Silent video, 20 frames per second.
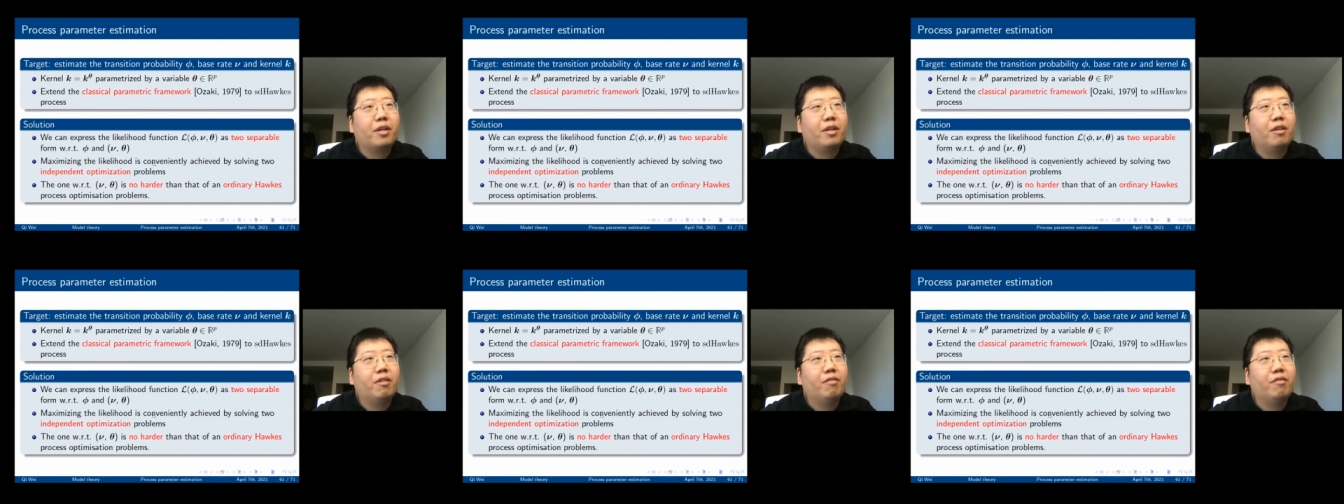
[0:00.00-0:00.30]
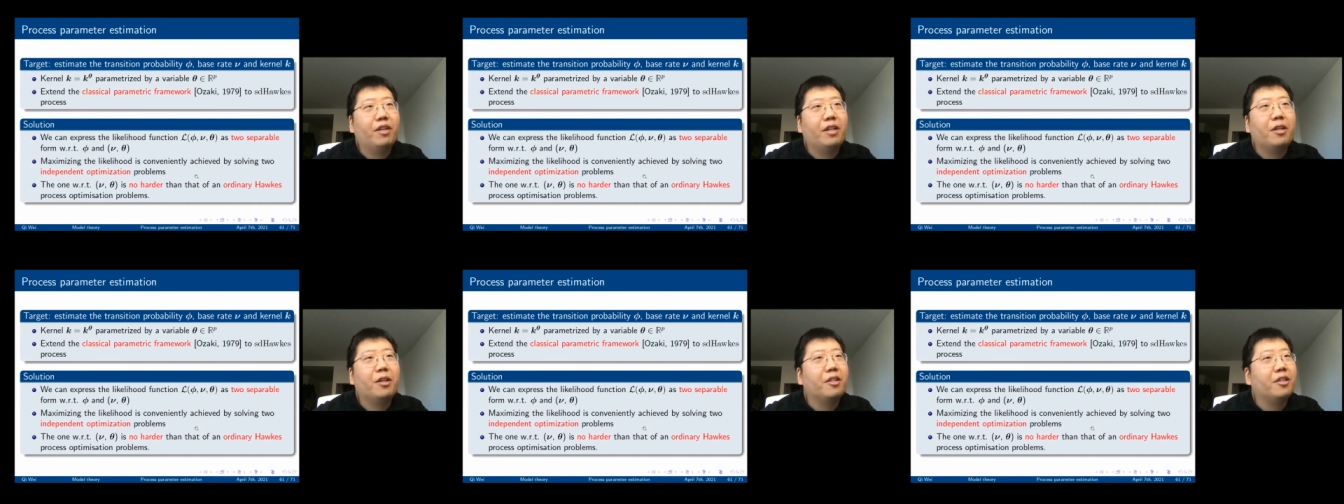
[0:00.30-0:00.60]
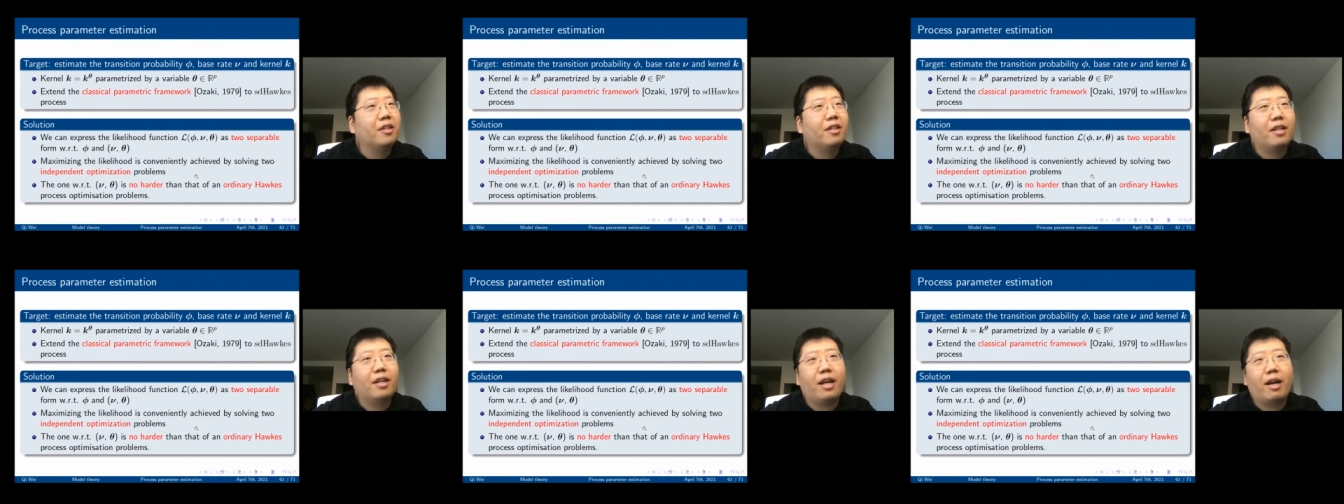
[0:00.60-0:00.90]

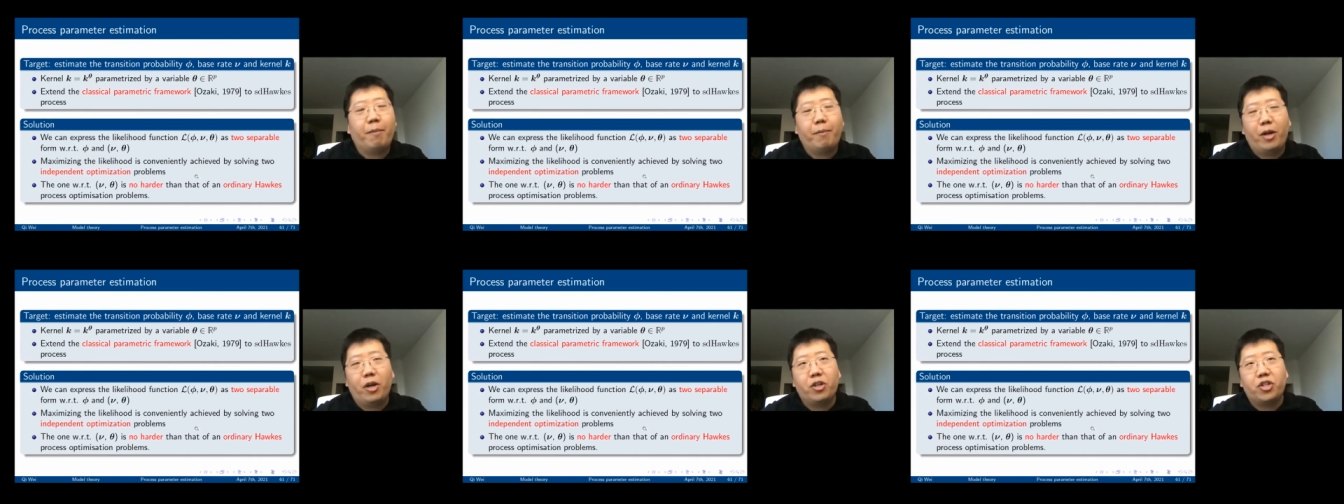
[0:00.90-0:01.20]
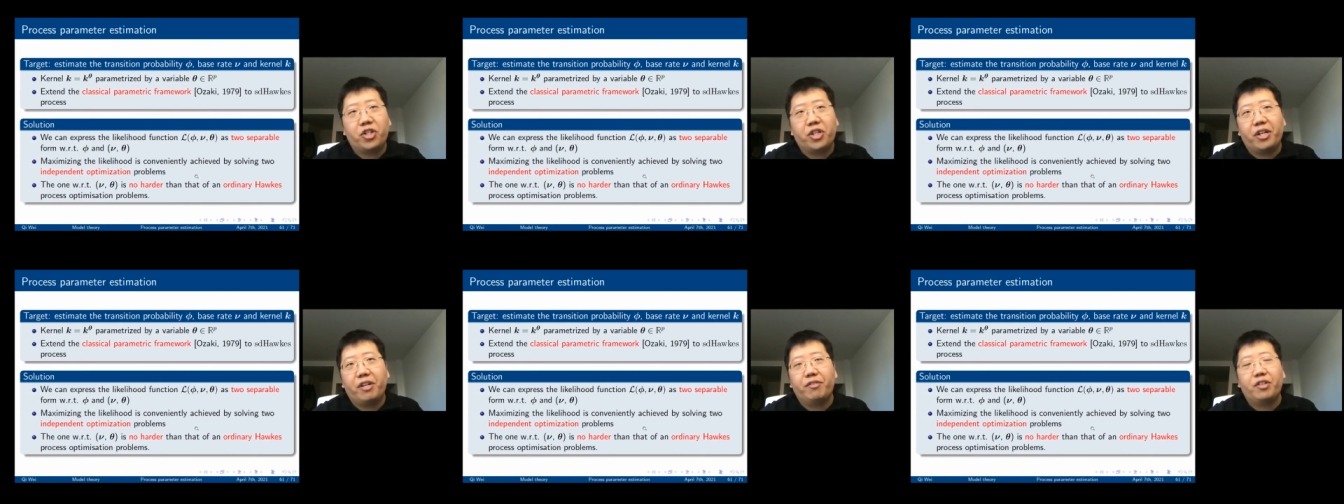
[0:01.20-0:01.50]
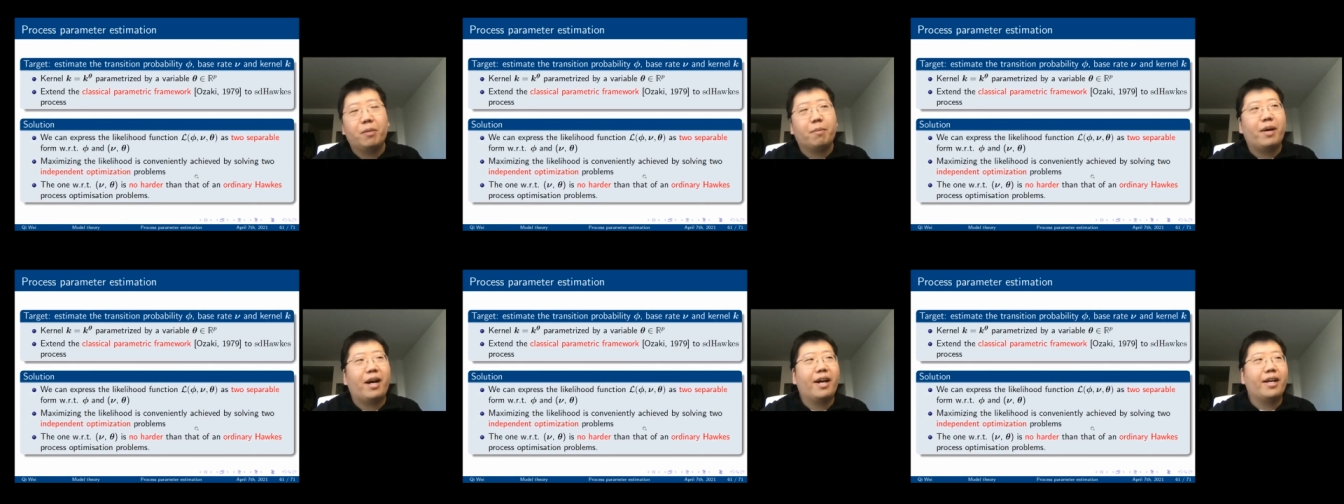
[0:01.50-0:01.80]
conveniently can be
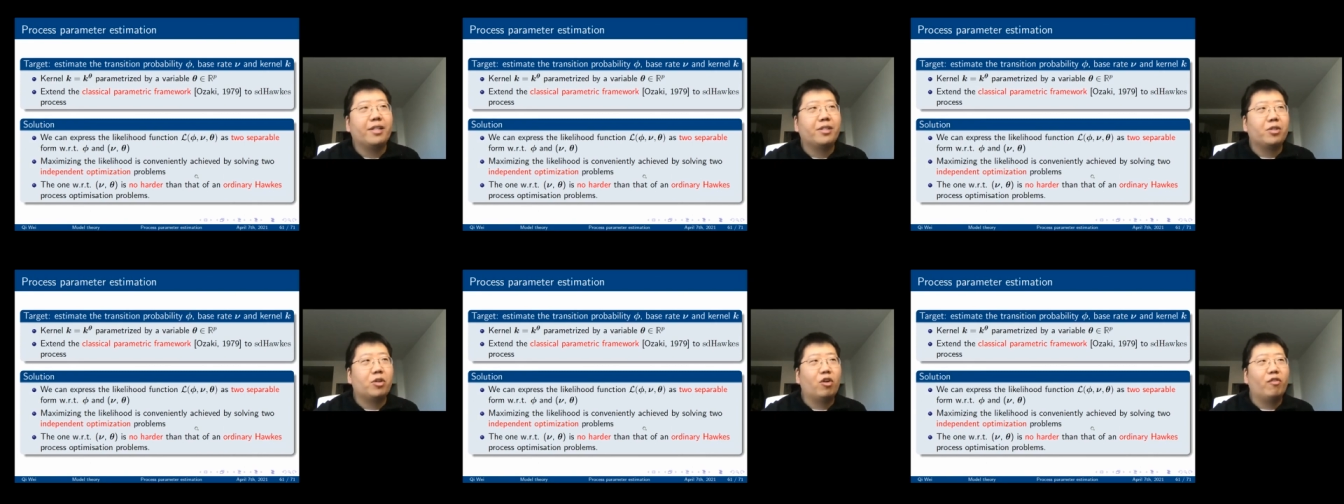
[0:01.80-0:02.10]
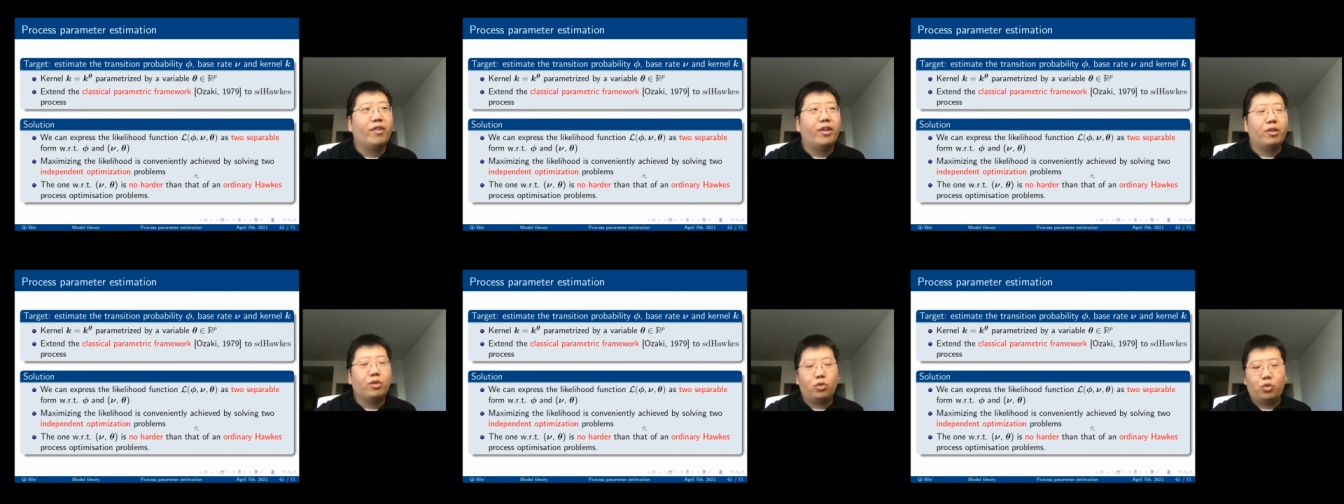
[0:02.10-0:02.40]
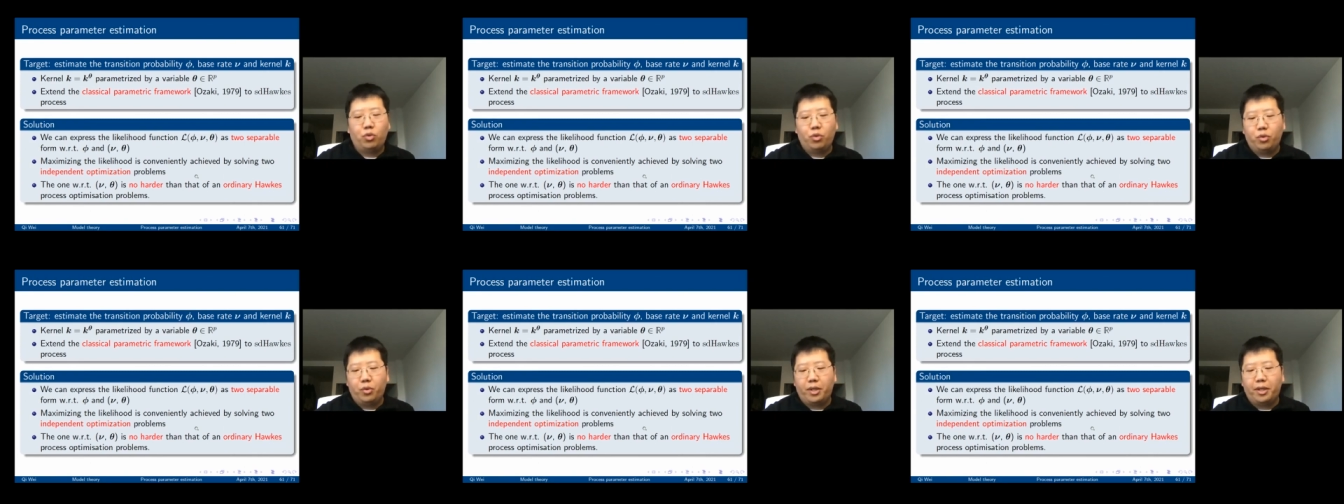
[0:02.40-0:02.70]
achieved by solving
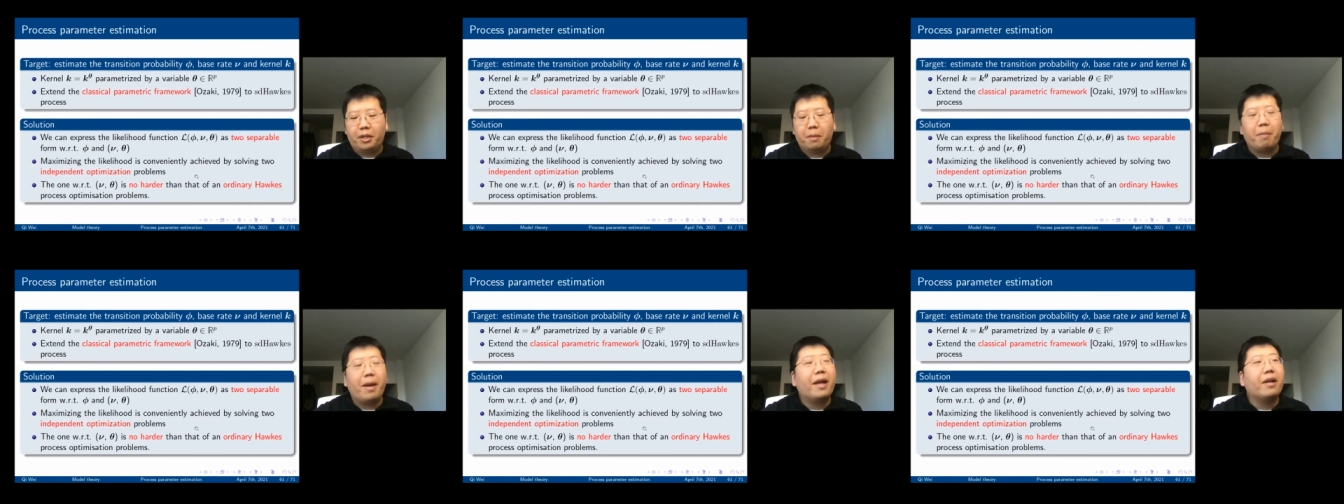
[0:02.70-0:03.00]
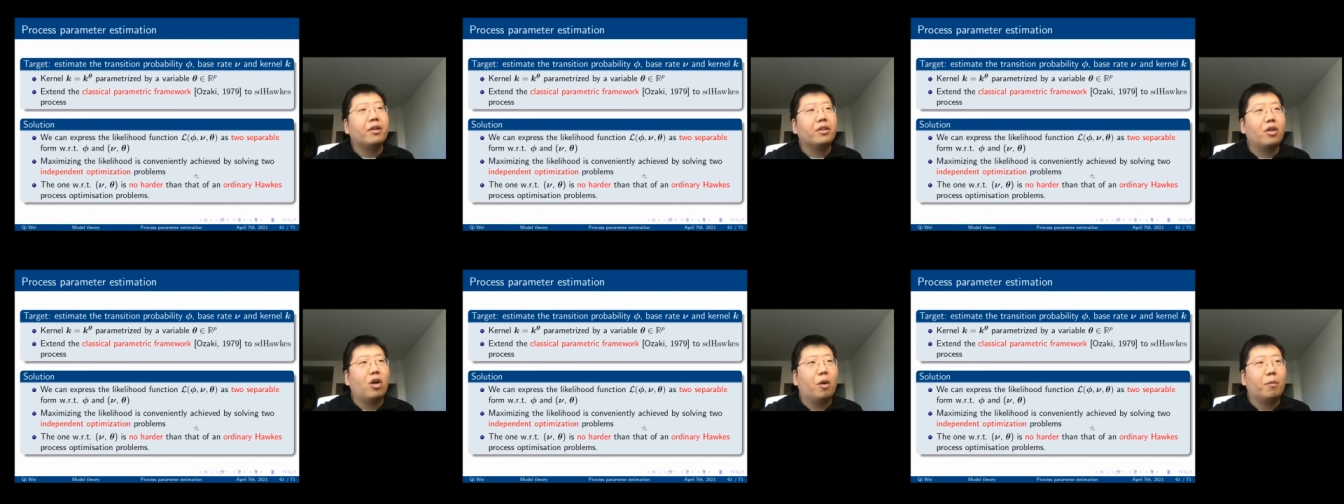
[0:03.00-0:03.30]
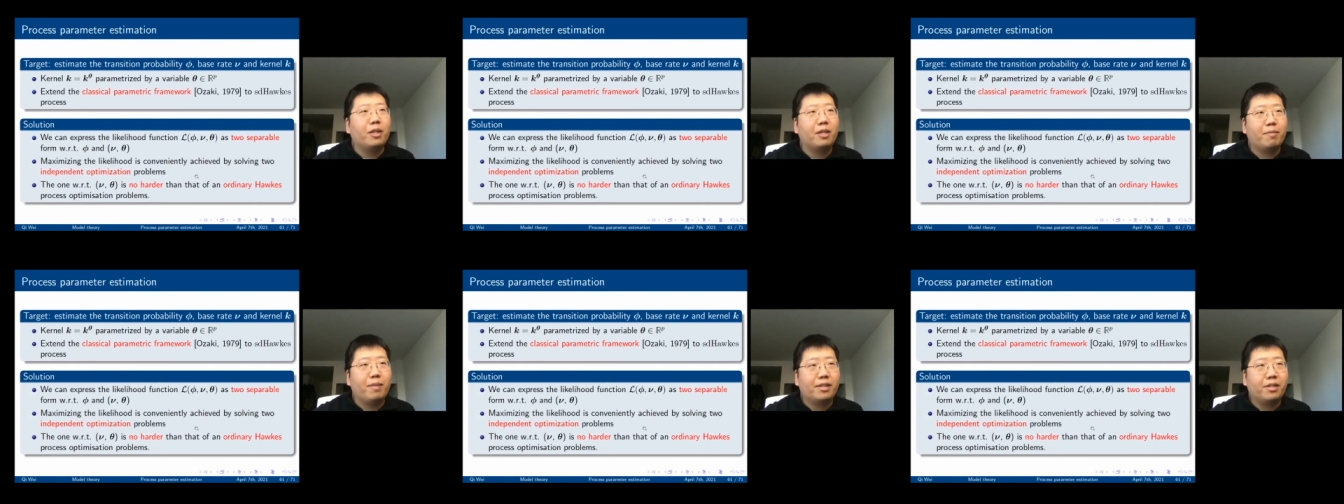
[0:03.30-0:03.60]
two independent
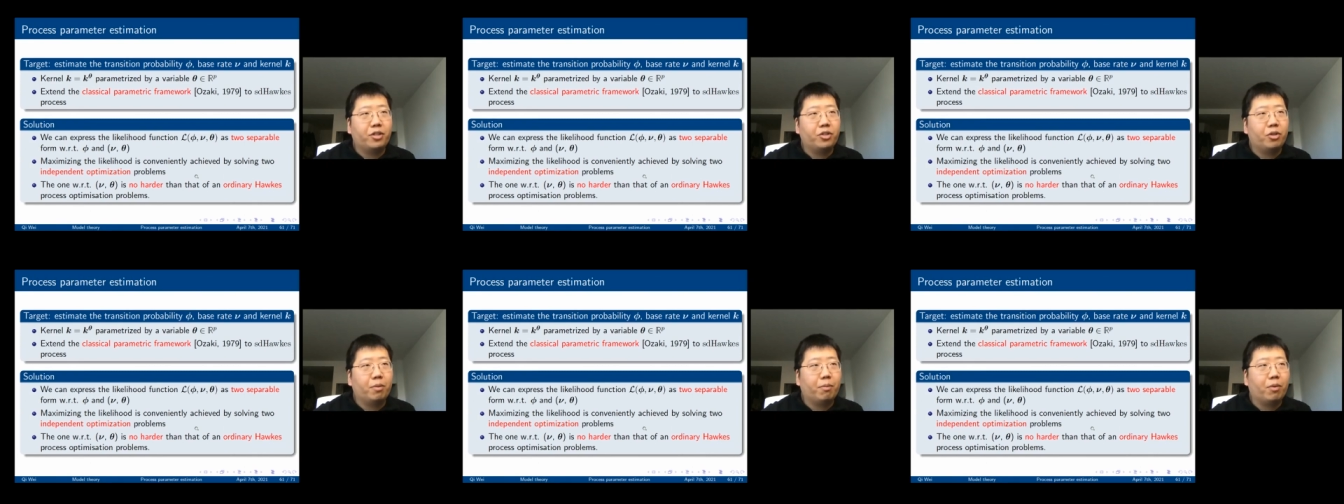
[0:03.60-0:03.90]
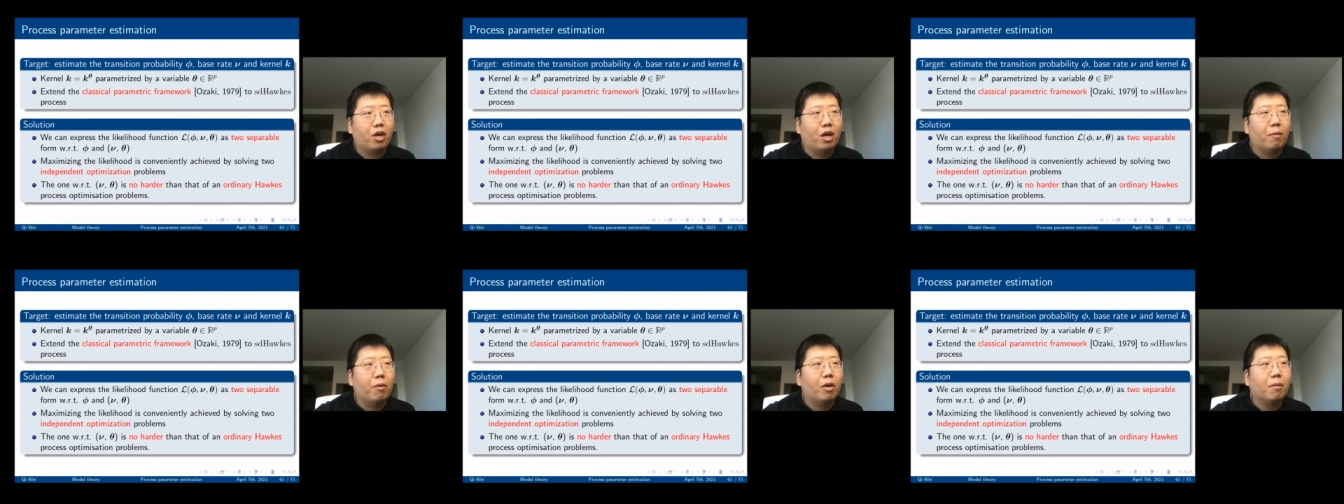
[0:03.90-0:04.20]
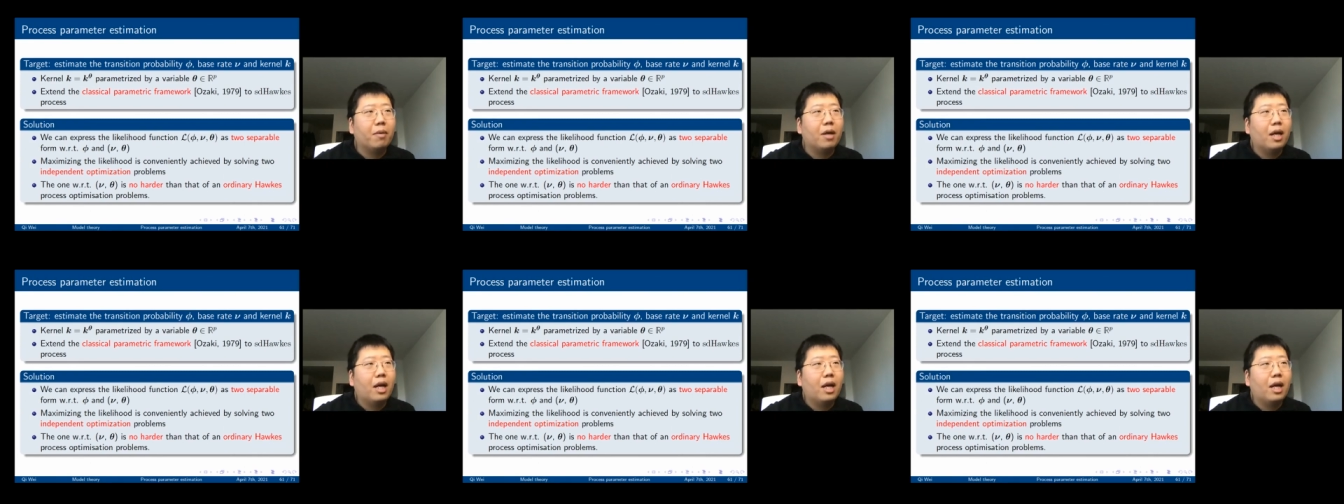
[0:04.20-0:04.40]
optimization problem.